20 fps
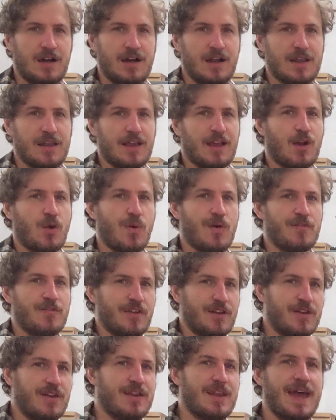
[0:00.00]
An
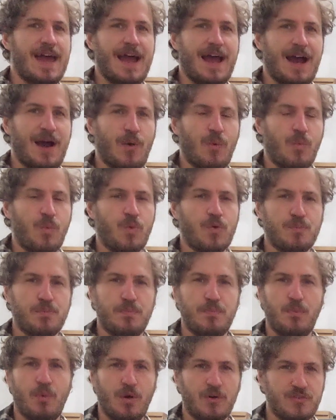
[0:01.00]
equivalent now
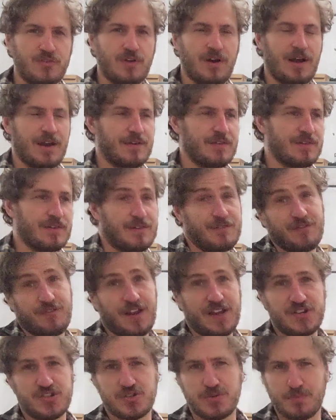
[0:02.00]
what's that?
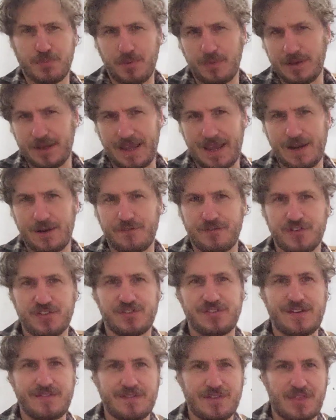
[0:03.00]
Inflation probably getting on for
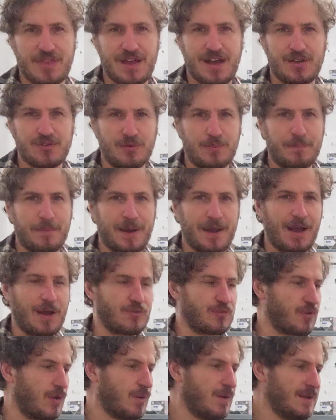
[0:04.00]

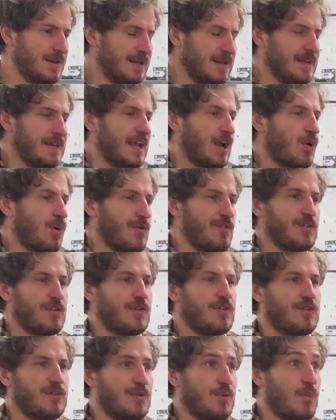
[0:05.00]
£7,000. So
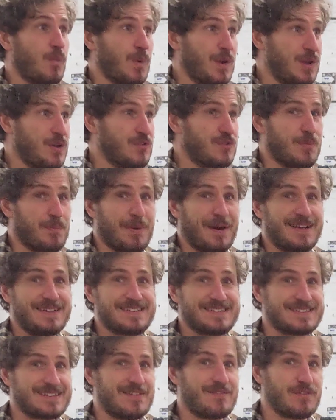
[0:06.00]
equivalent, we used to pay
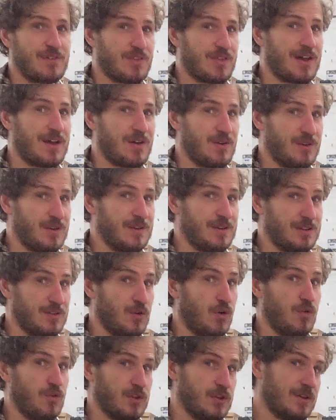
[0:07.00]

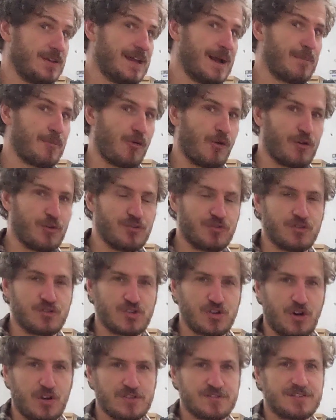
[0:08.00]
£7,000. The Yamaha used to
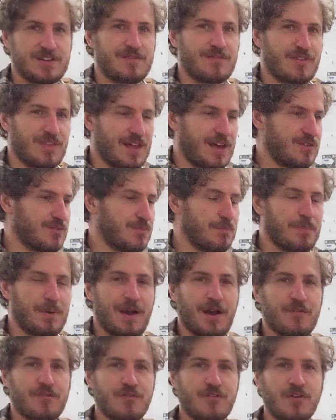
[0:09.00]
charge
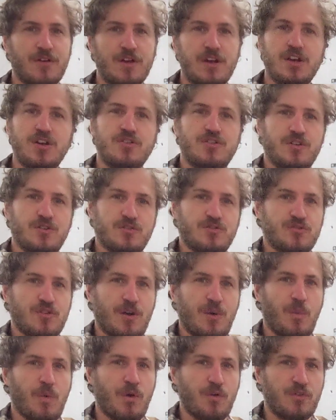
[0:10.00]
£7,000 for a
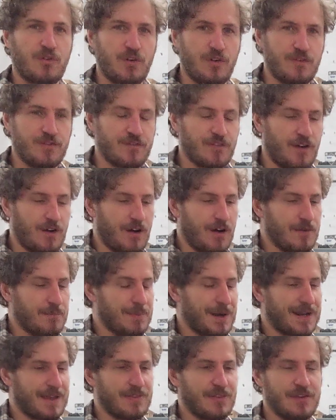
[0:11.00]
two-stroke 125
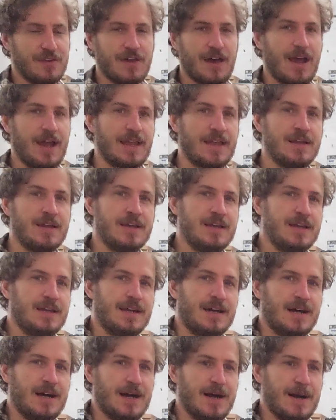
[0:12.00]
back in the day.
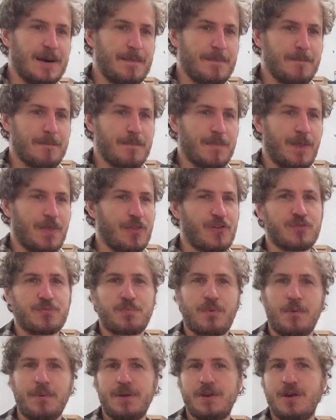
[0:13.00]
And there's
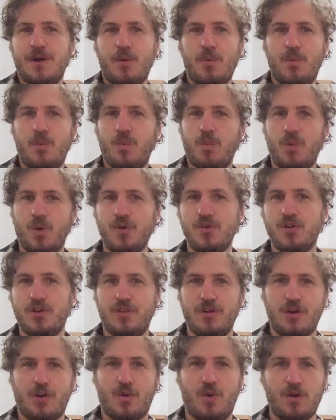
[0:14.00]
probably no wonder
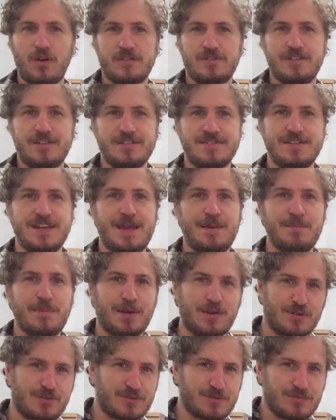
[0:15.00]
that quality has dipped,
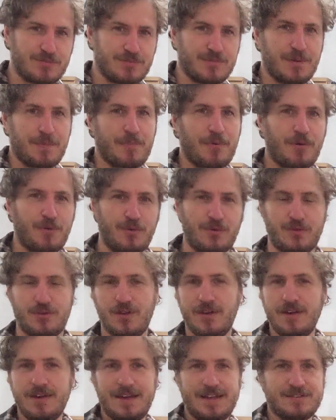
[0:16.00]
because the
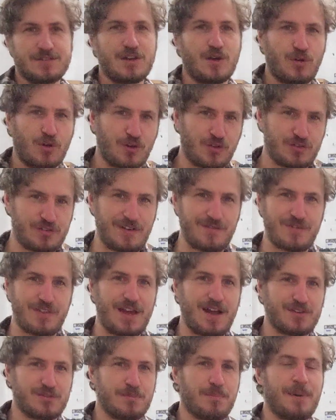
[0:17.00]
product is no longer
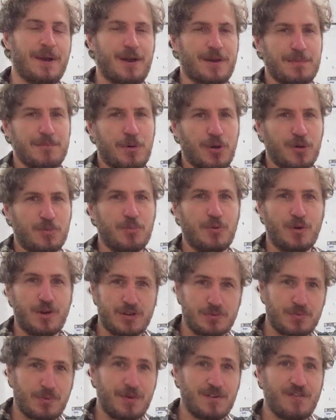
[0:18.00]
£7,000 in modern
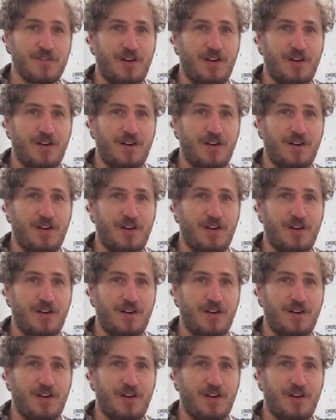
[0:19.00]
money; it's probably